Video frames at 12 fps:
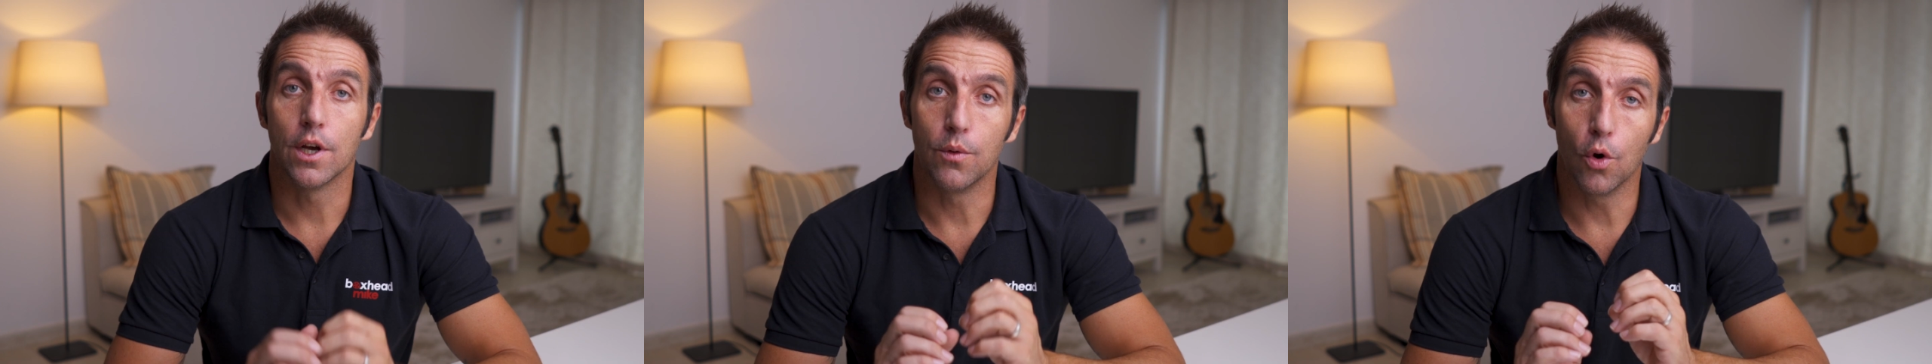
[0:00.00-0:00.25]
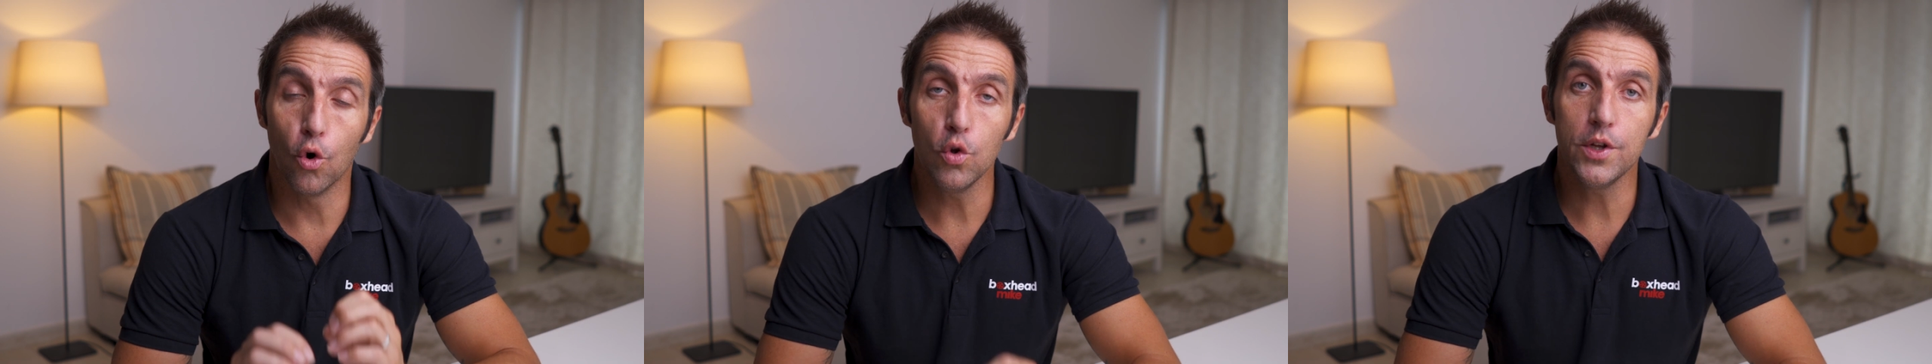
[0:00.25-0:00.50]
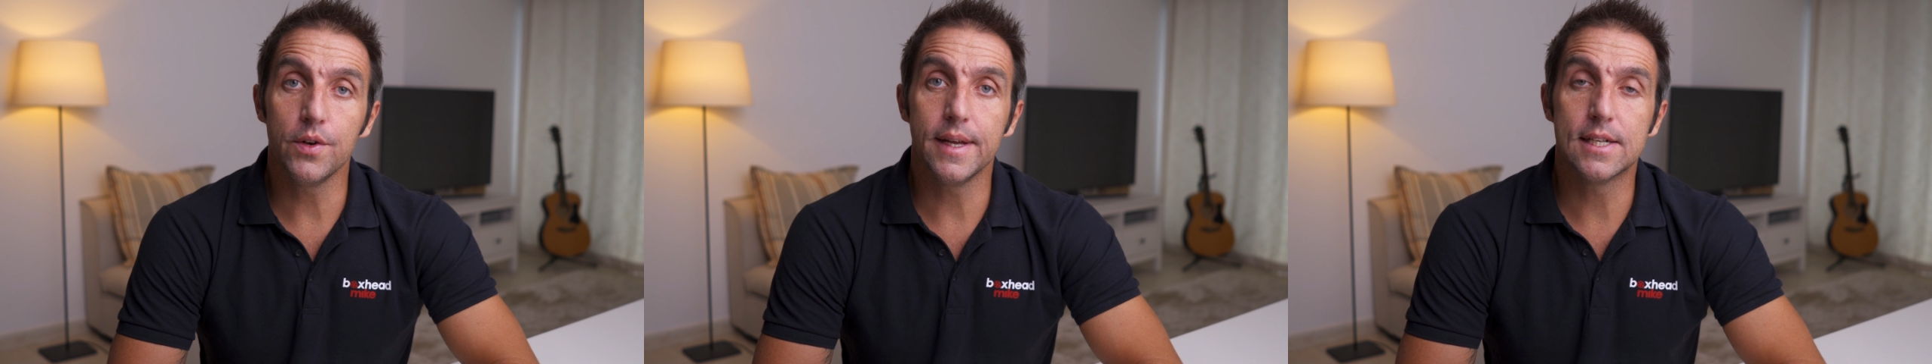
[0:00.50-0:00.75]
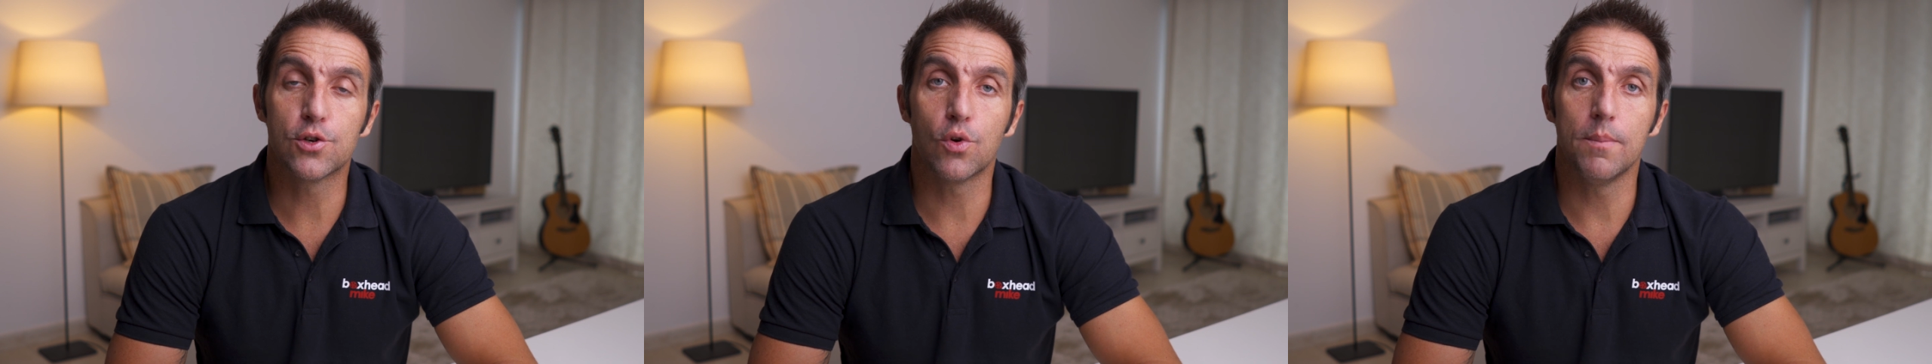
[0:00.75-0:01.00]
So all you
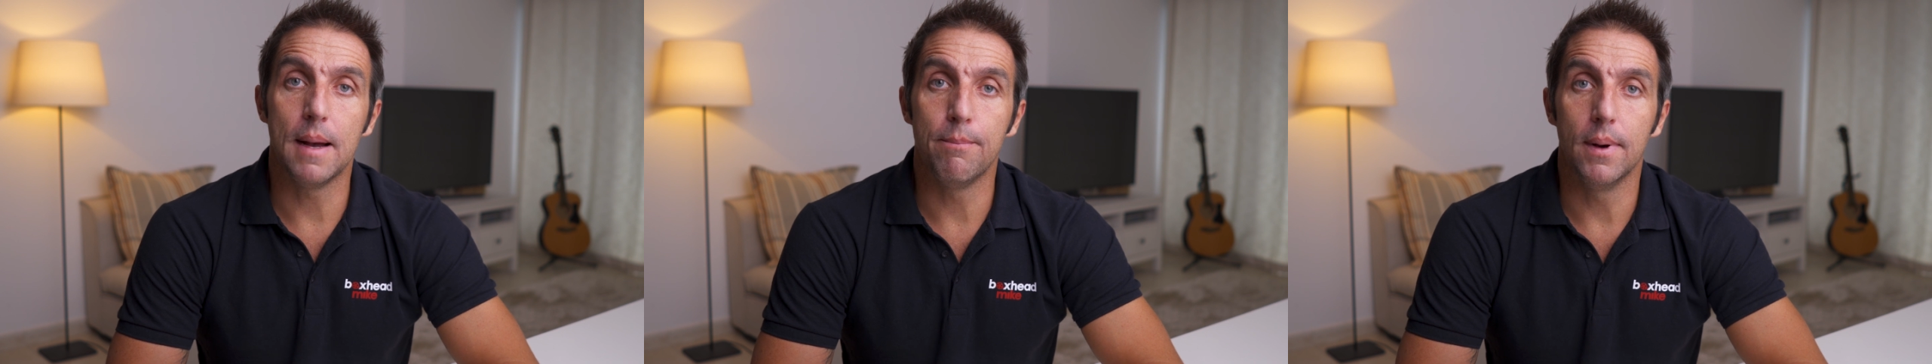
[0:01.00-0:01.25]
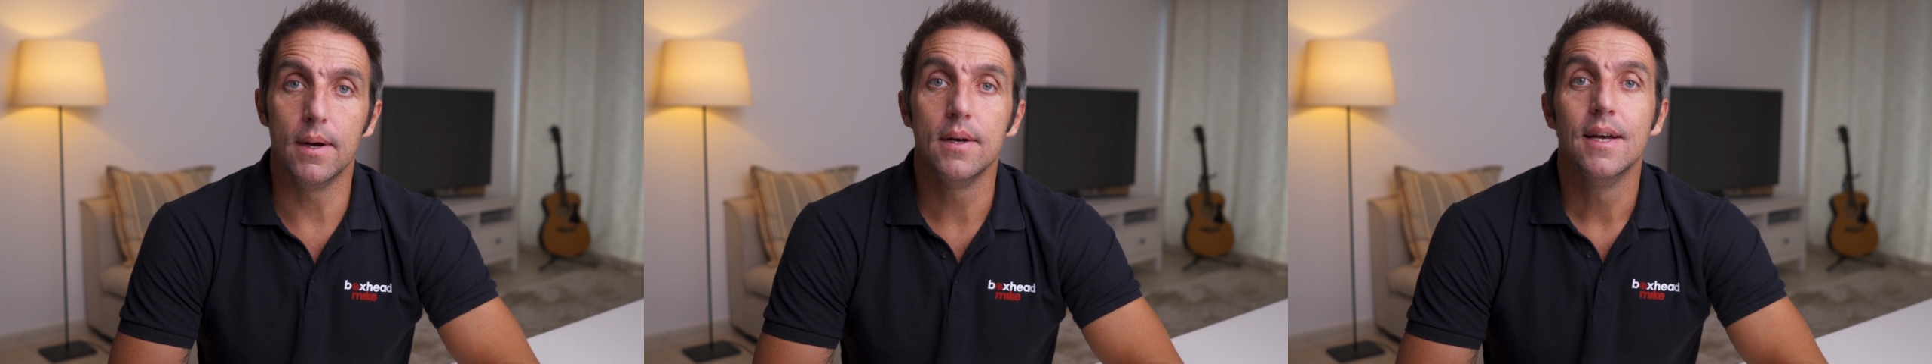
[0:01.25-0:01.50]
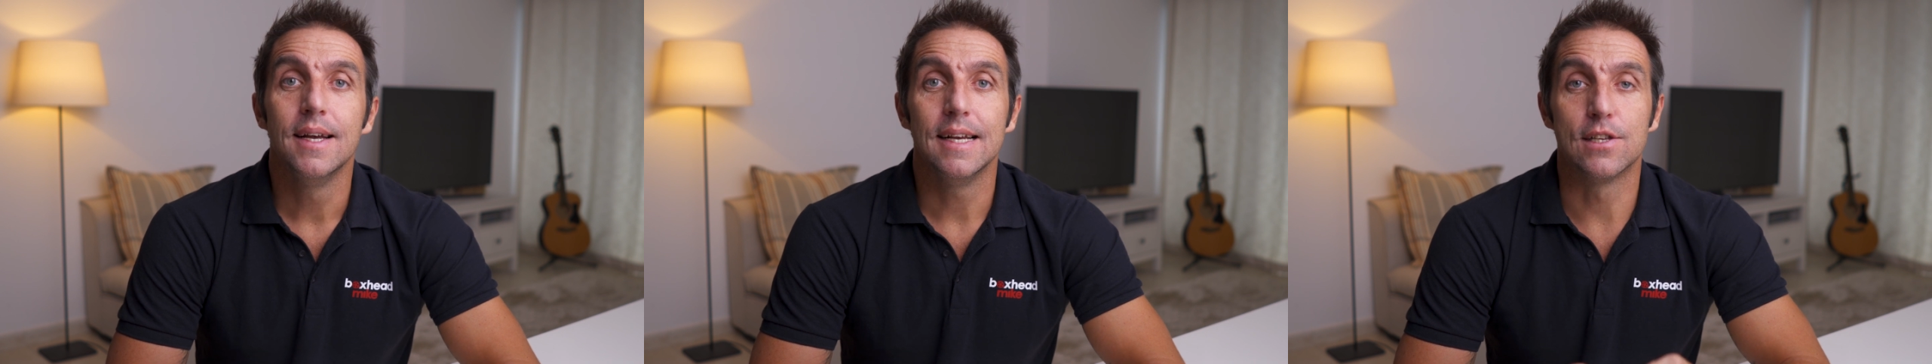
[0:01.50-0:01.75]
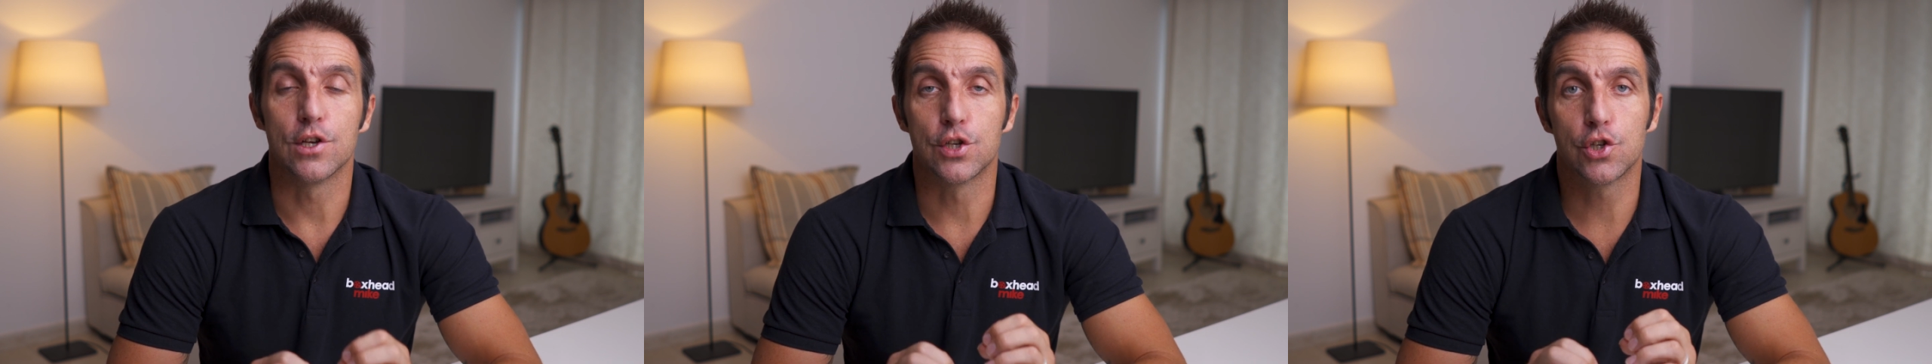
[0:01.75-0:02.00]
need to remember
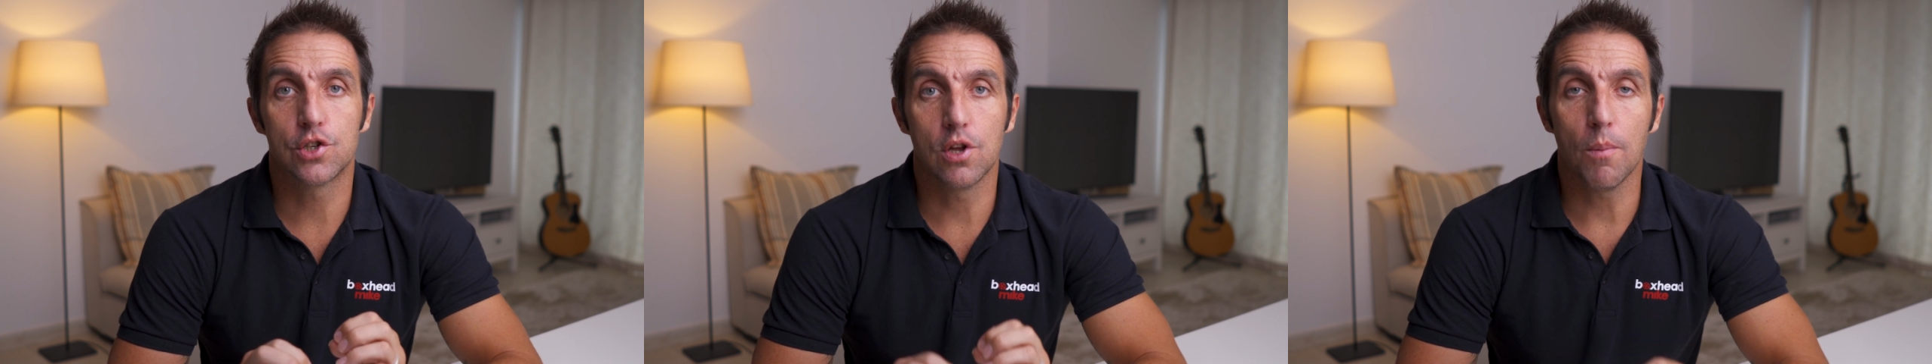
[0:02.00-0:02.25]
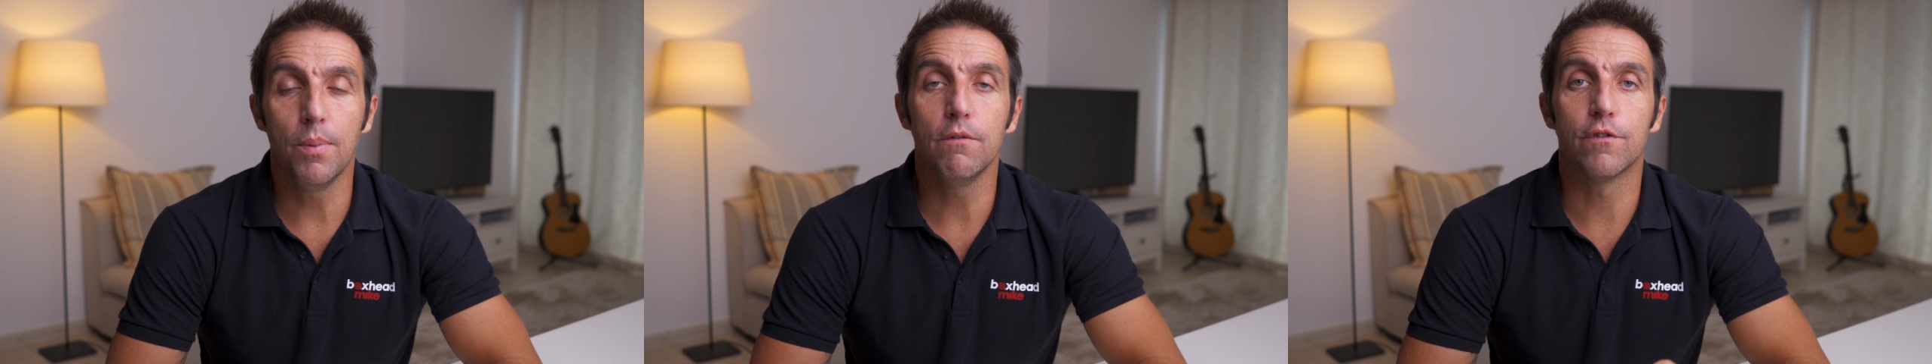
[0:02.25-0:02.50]
is a stop